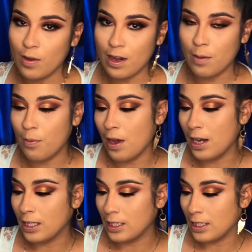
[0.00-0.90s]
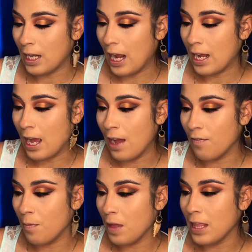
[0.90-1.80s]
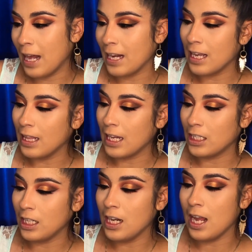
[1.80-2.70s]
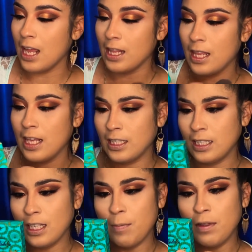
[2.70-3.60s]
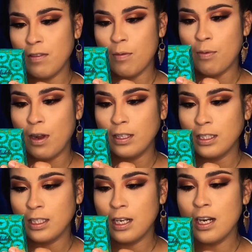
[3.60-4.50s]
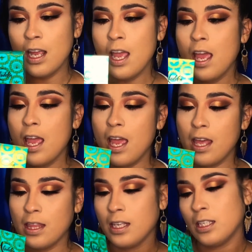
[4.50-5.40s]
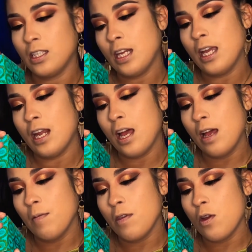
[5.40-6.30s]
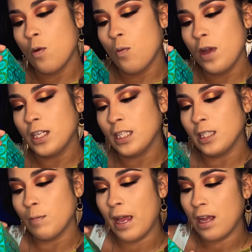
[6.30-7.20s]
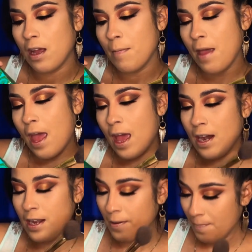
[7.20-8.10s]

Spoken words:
one of the products that I got from the Aladdin collection, and this is, I believe, the bronzer in this shade, Your Wish Is My Command.